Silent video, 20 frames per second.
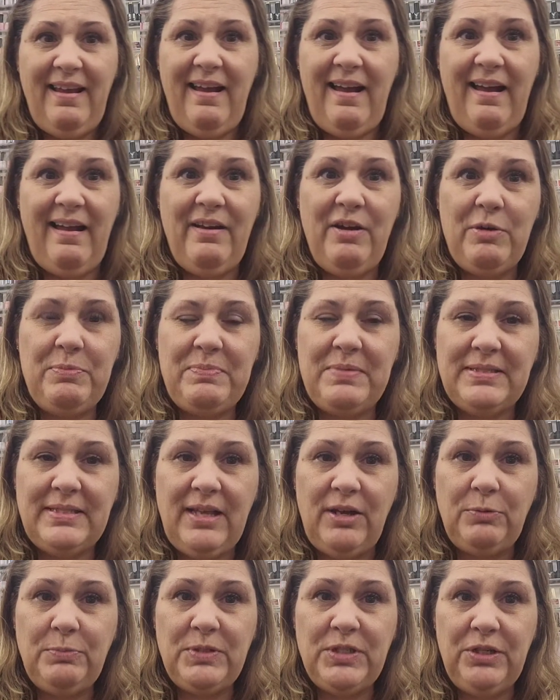I hope this
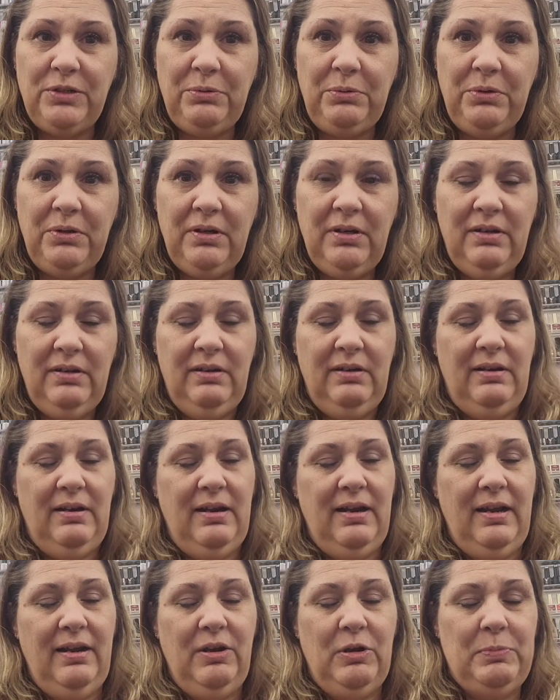helps you.
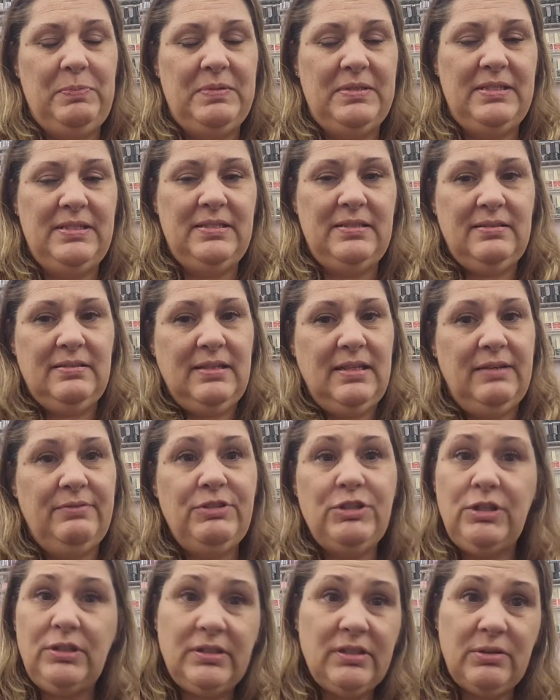I hope this
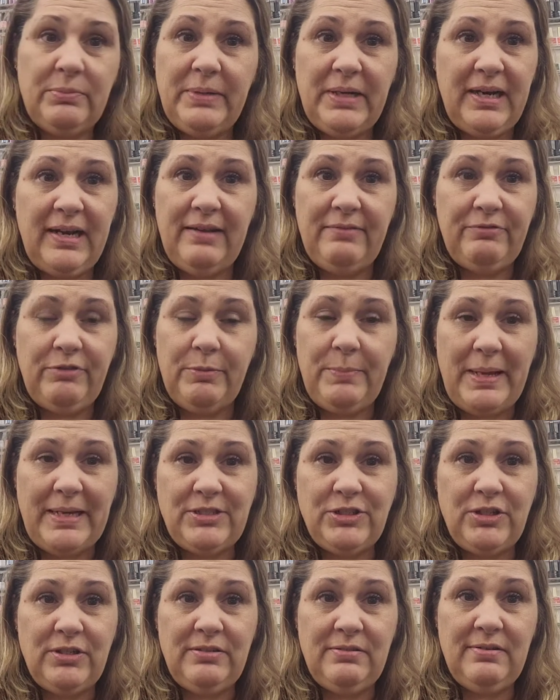gives you a little bit of
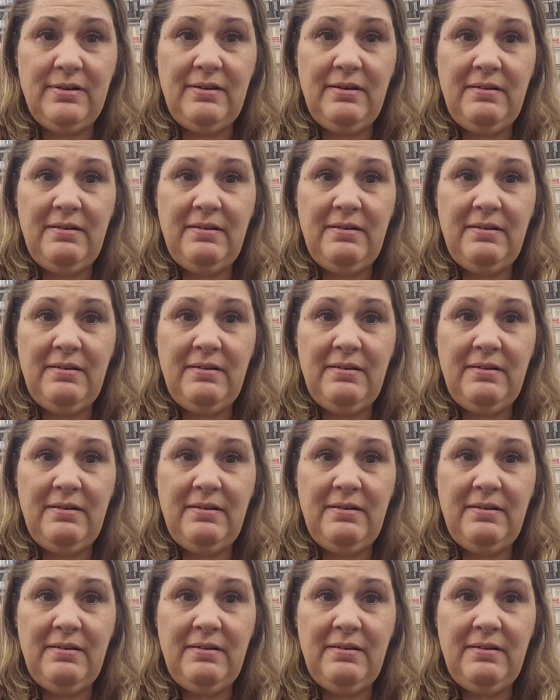information,